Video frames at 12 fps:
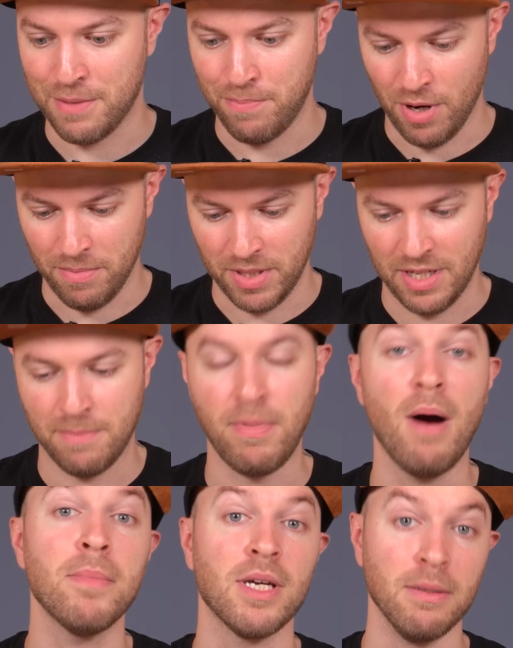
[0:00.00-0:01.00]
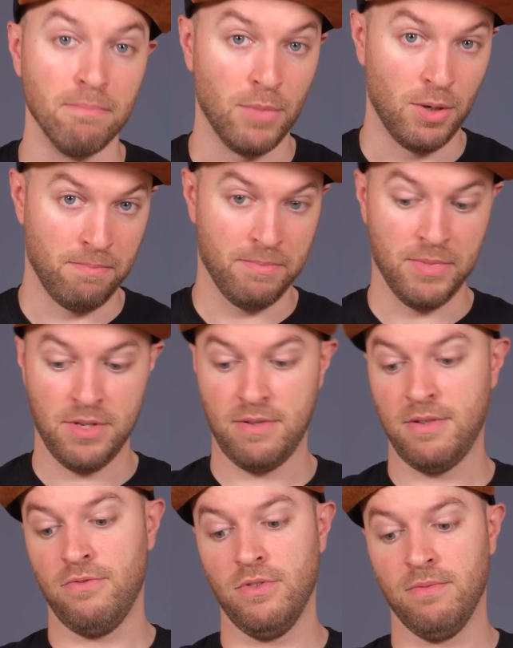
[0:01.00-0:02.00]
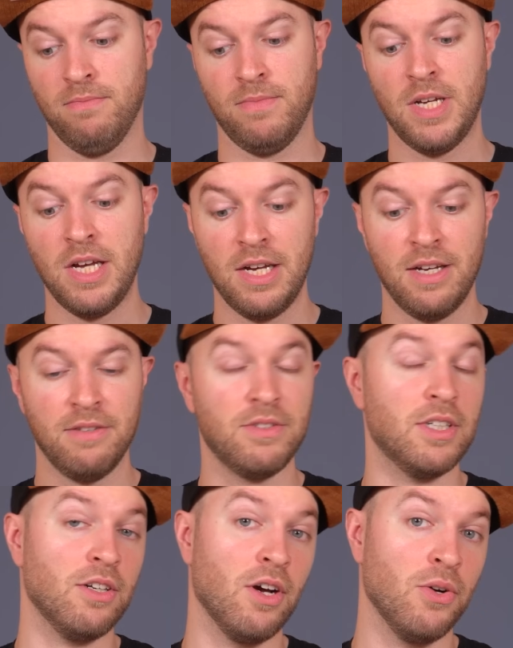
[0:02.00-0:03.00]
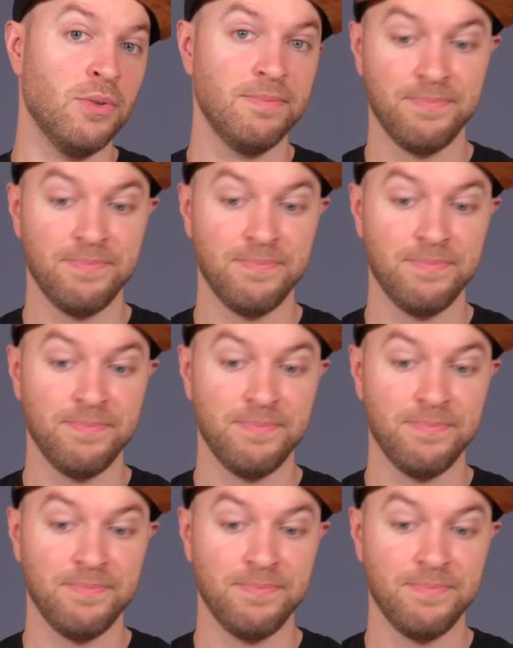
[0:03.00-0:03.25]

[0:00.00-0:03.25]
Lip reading: Bomben. That's pumpkin bombs. You didn't know.